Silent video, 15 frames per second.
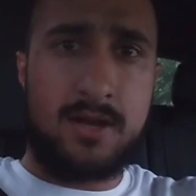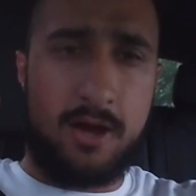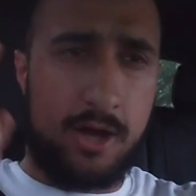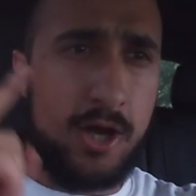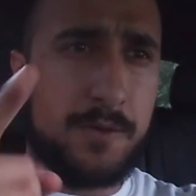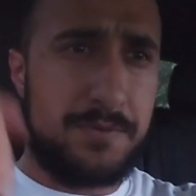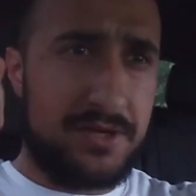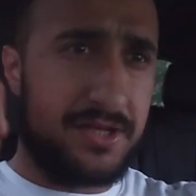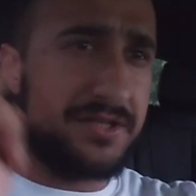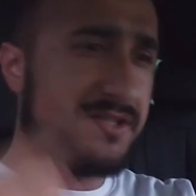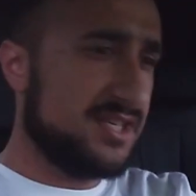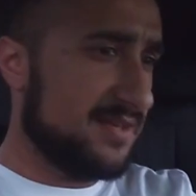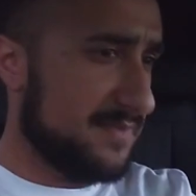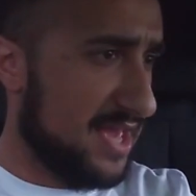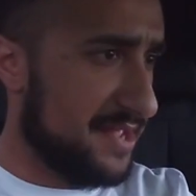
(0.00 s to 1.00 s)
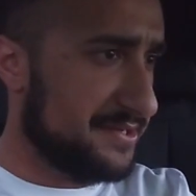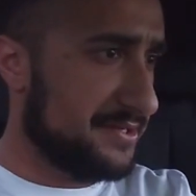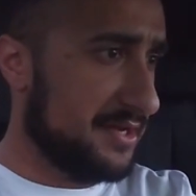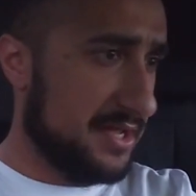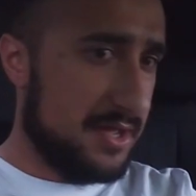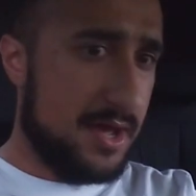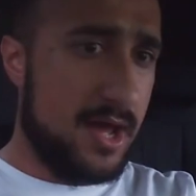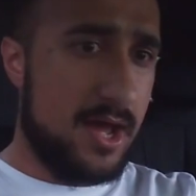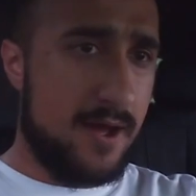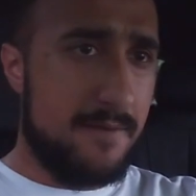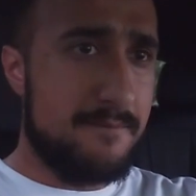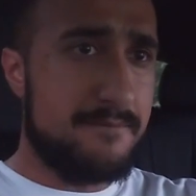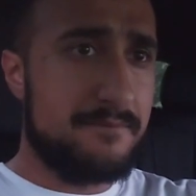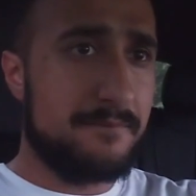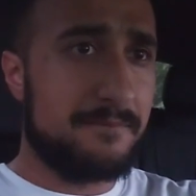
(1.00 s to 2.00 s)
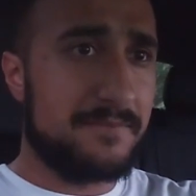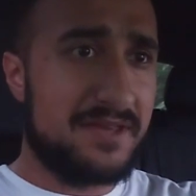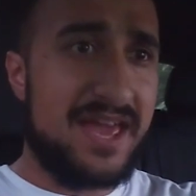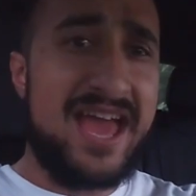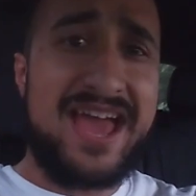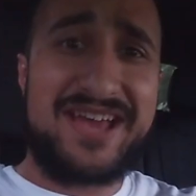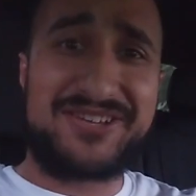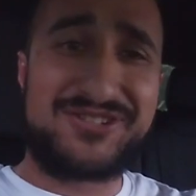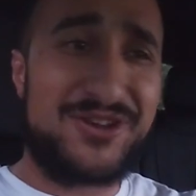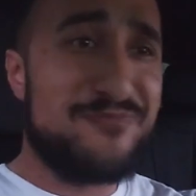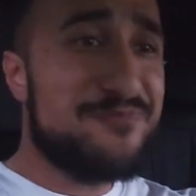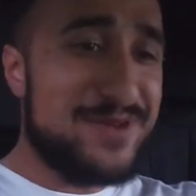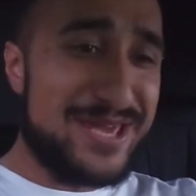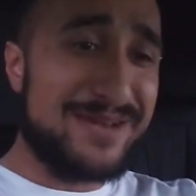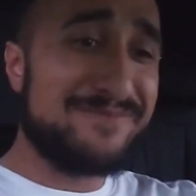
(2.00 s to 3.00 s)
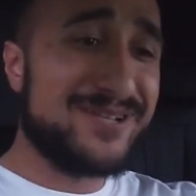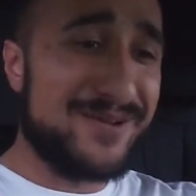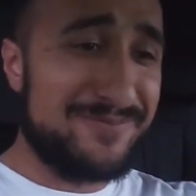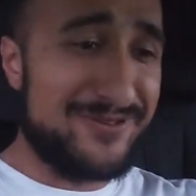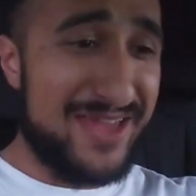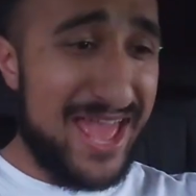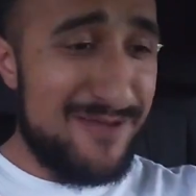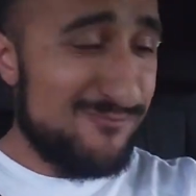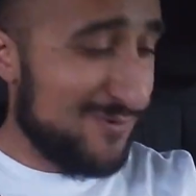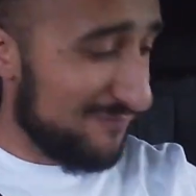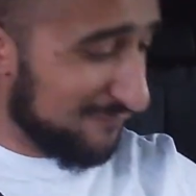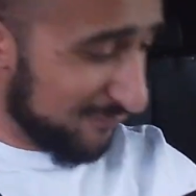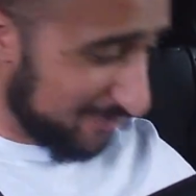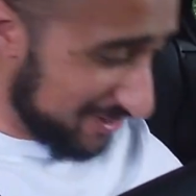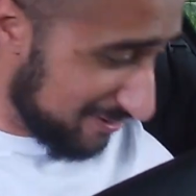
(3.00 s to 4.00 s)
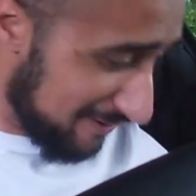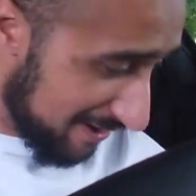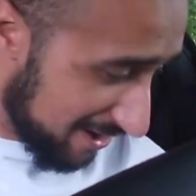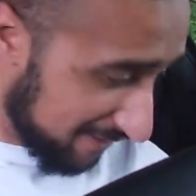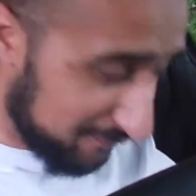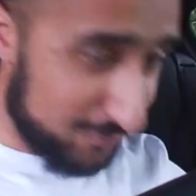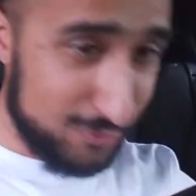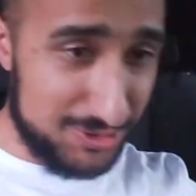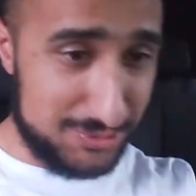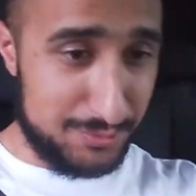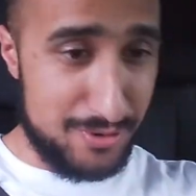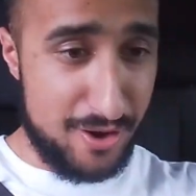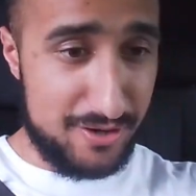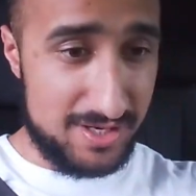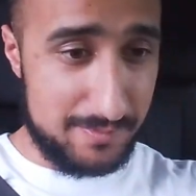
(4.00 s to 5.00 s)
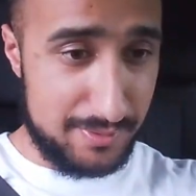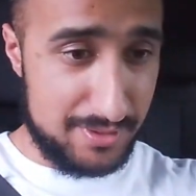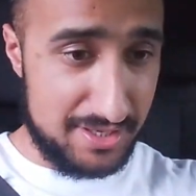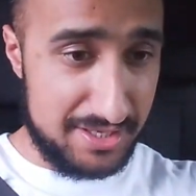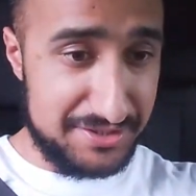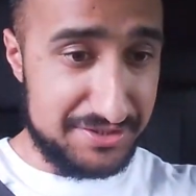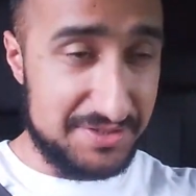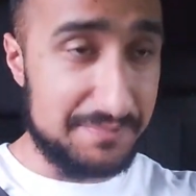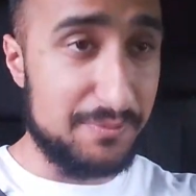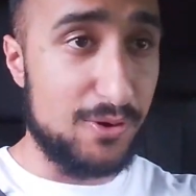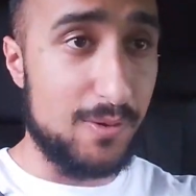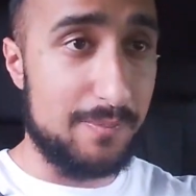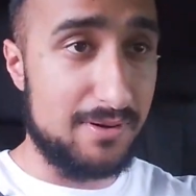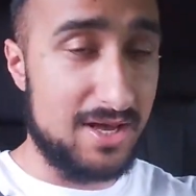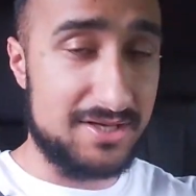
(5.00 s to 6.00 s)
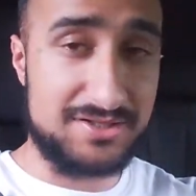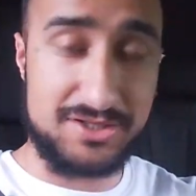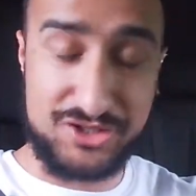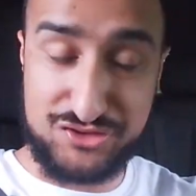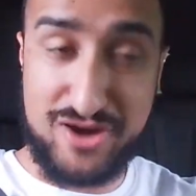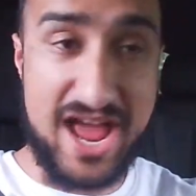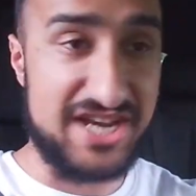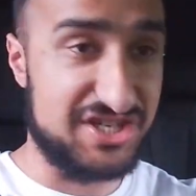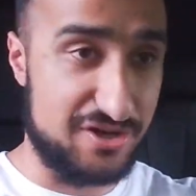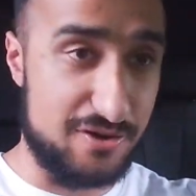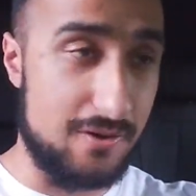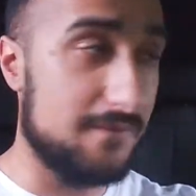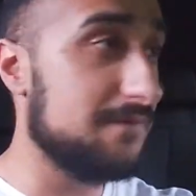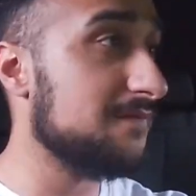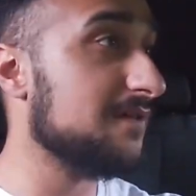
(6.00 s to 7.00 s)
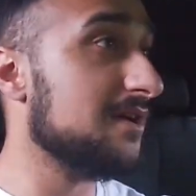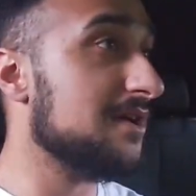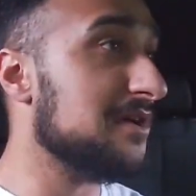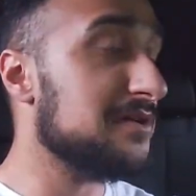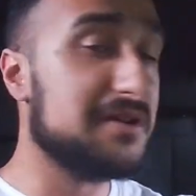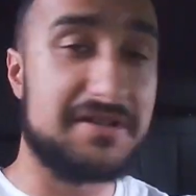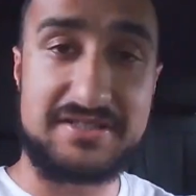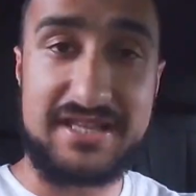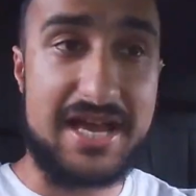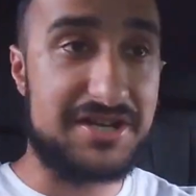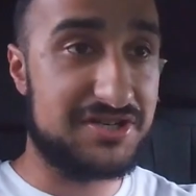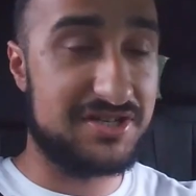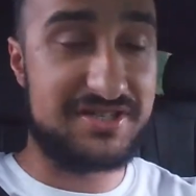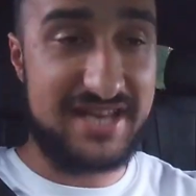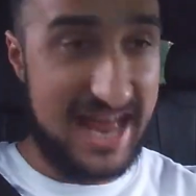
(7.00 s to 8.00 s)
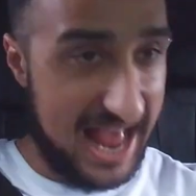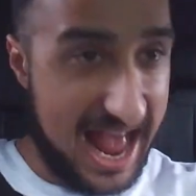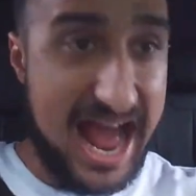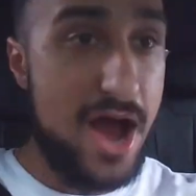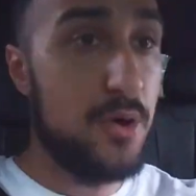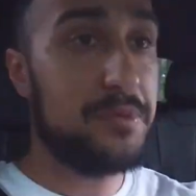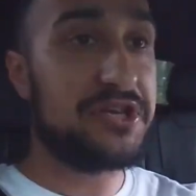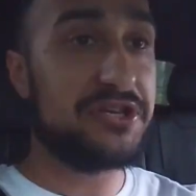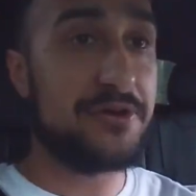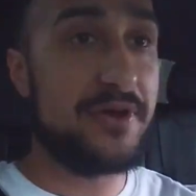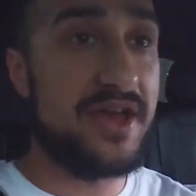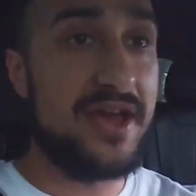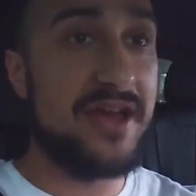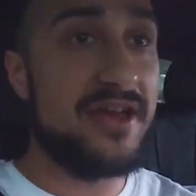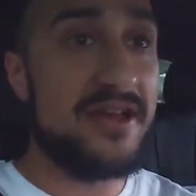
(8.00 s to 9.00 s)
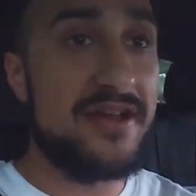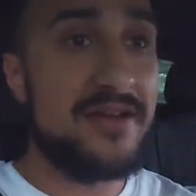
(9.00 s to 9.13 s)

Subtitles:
I hope you can see me actually. Yeah, so BMW M140i, of course we are going to put it in Sport Plus, so traction off, because that's just how we do it.